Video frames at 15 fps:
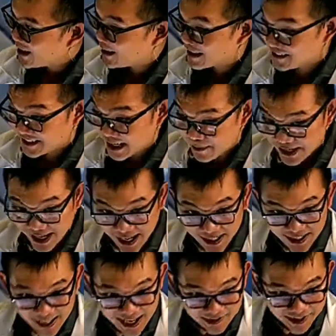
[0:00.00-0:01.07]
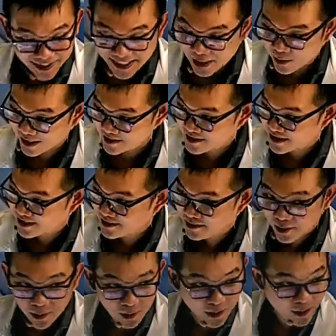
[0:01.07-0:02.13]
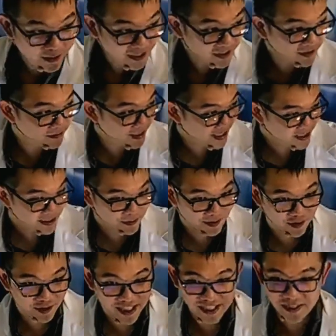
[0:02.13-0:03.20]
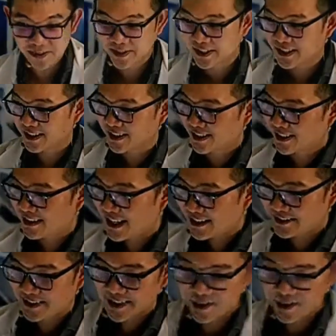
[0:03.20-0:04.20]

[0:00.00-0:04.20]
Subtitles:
You can stay behind and ask any questions, or you can actually proceed to the next